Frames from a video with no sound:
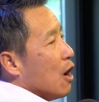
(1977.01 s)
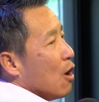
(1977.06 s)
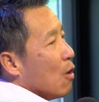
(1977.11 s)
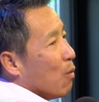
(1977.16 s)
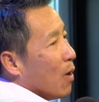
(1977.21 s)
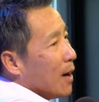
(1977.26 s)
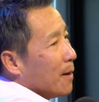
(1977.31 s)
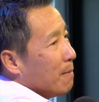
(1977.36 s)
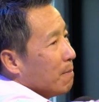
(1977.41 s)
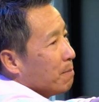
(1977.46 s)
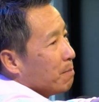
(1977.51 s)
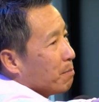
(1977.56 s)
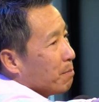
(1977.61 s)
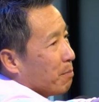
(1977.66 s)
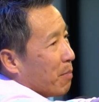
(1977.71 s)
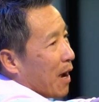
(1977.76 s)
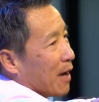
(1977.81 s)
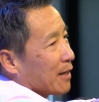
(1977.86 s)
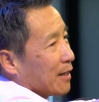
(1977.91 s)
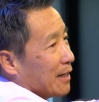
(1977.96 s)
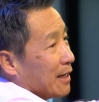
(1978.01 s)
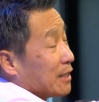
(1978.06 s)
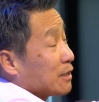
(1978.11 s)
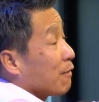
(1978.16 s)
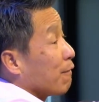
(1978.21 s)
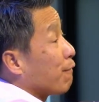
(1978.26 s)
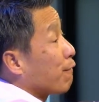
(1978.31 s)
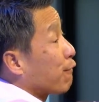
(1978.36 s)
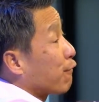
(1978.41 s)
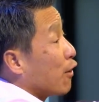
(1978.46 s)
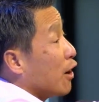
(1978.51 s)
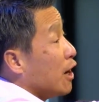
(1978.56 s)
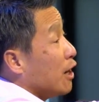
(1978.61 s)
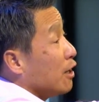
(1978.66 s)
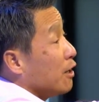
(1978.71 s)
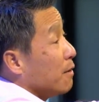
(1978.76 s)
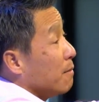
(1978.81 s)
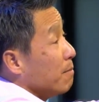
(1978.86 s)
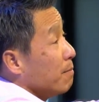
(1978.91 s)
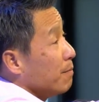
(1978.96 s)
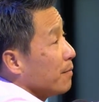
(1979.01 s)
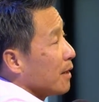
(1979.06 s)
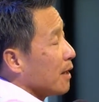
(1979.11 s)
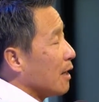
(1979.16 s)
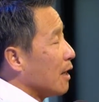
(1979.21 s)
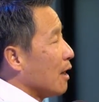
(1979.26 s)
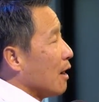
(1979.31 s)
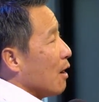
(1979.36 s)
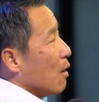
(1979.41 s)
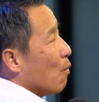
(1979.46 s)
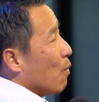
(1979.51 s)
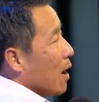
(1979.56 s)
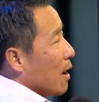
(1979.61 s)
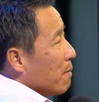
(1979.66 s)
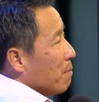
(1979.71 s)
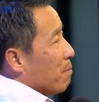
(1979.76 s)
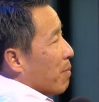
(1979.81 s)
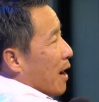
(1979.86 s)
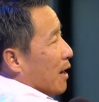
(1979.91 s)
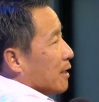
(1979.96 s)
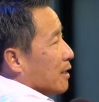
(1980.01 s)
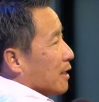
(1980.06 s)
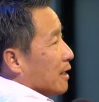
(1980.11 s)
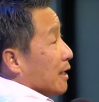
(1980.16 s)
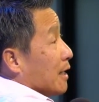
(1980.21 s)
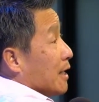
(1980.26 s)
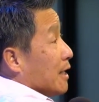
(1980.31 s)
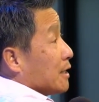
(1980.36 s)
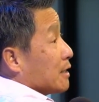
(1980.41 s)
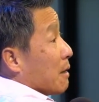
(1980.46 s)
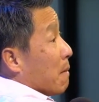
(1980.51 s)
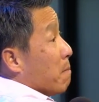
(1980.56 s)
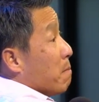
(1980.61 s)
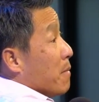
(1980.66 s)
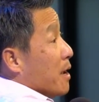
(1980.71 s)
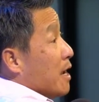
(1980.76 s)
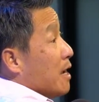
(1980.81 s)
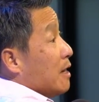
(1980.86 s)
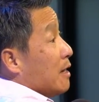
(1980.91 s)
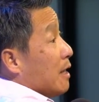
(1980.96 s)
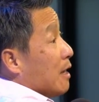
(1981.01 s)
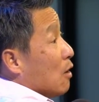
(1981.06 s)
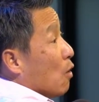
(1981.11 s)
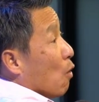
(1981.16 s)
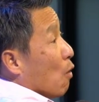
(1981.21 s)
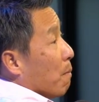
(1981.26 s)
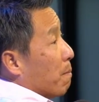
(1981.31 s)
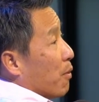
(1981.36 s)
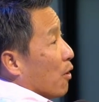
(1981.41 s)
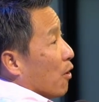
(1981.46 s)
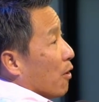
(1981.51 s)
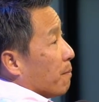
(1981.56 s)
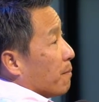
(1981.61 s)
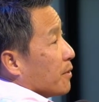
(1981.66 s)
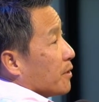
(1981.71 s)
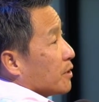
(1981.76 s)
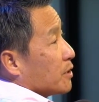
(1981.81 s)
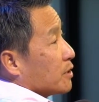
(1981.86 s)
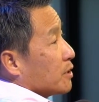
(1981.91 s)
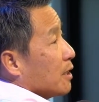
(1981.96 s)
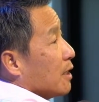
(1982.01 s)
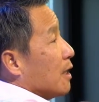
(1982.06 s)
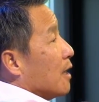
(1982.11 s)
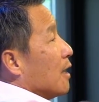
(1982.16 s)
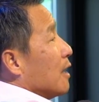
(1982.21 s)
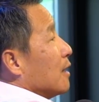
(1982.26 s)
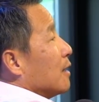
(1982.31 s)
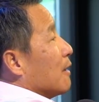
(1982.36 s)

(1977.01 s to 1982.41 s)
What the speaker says: One bucket is freedom, one bucket is meaning or purpose, the